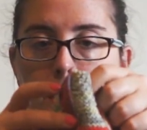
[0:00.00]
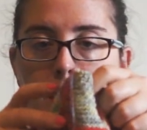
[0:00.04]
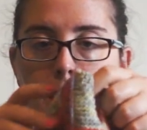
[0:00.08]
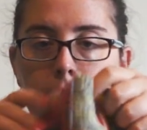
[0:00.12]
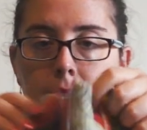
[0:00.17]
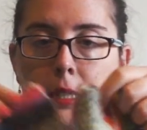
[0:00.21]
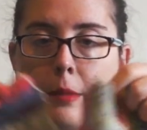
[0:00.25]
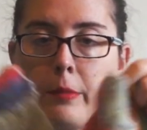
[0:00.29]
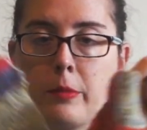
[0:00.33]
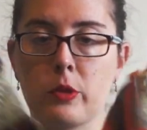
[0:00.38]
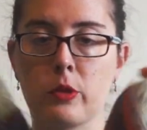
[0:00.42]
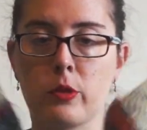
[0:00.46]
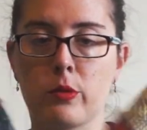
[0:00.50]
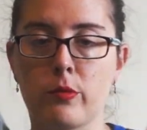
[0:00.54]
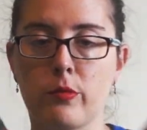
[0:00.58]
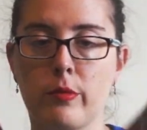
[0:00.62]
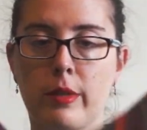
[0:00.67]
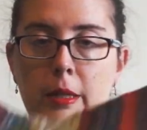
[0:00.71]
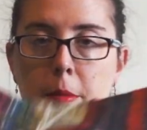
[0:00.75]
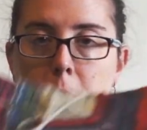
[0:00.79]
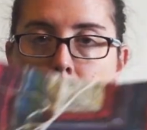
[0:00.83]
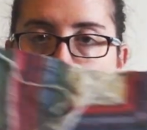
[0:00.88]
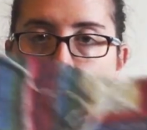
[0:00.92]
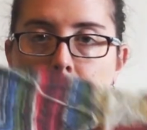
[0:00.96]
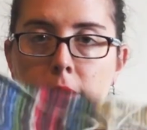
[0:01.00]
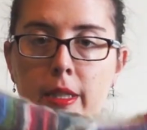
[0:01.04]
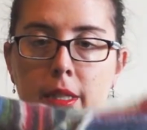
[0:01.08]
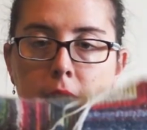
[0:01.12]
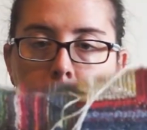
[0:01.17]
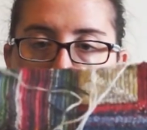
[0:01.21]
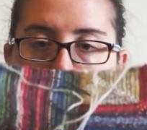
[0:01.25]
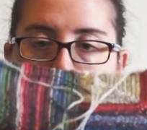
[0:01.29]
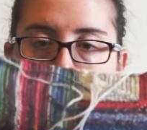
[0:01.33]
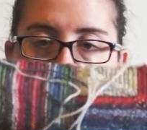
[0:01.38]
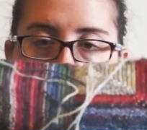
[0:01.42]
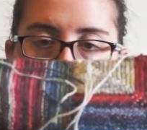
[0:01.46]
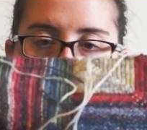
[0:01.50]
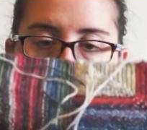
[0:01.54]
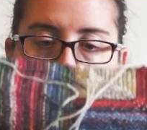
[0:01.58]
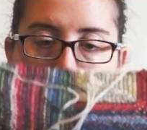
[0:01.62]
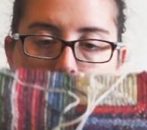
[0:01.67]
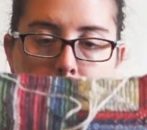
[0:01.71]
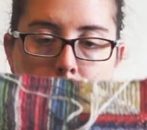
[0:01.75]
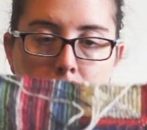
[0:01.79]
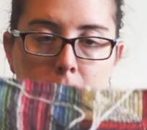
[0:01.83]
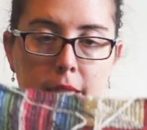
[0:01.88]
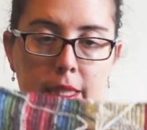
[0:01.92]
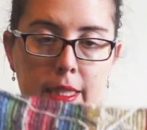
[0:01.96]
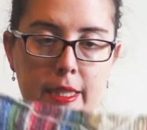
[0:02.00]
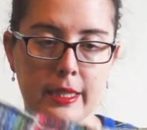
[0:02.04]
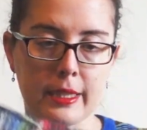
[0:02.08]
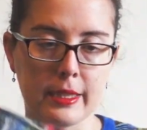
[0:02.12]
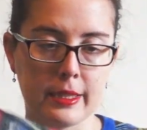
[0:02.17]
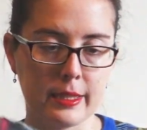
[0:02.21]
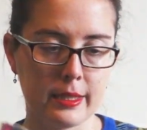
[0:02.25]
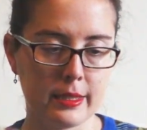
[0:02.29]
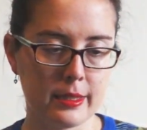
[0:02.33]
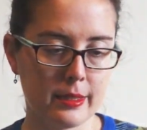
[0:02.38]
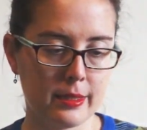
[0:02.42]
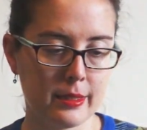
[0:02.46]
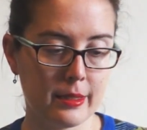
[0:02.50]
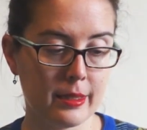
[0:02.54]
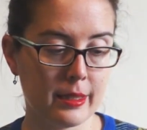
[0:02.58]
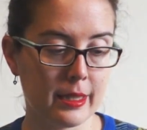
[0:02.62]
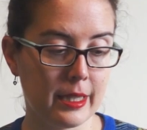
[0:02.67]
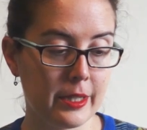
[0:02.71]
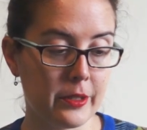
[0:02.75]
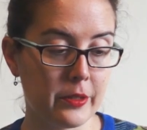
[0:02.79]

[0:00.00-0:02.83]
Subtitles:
it's the same sort of rainbowy craziness.